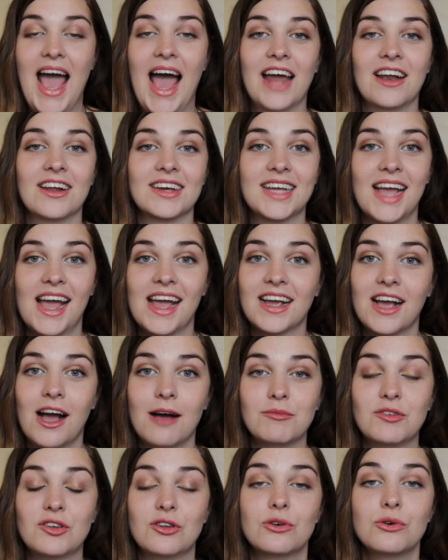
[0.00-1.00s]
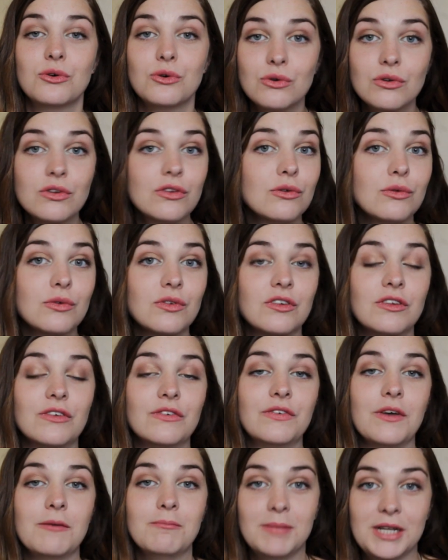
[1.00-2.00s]
and are getting up to all sorts
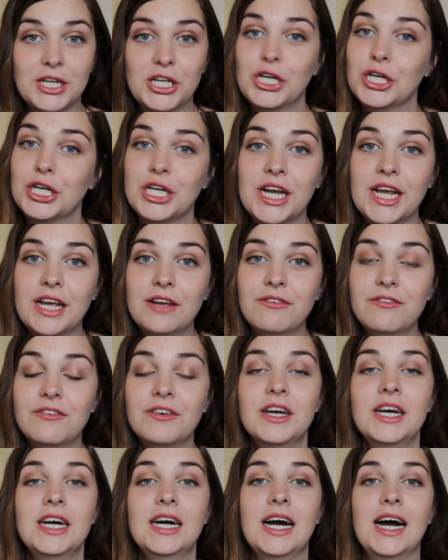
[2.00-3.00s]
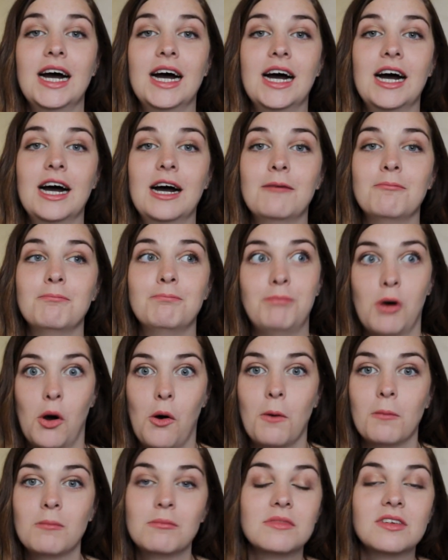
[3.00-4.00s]
of mischief,
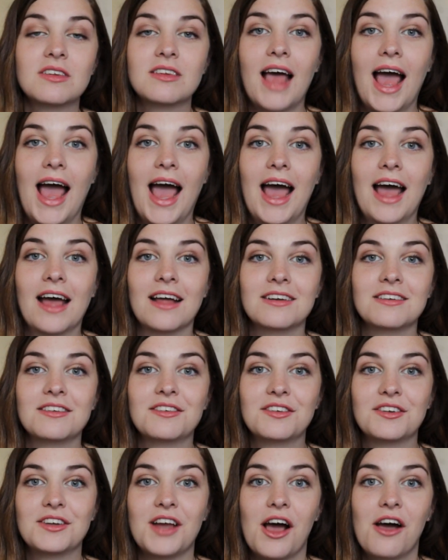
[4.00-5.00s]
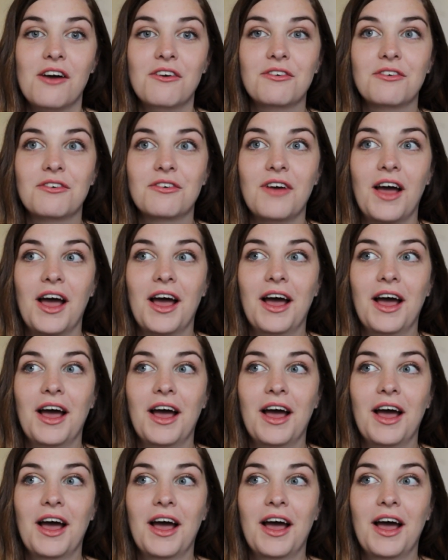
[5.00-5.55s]
bombs and stuff.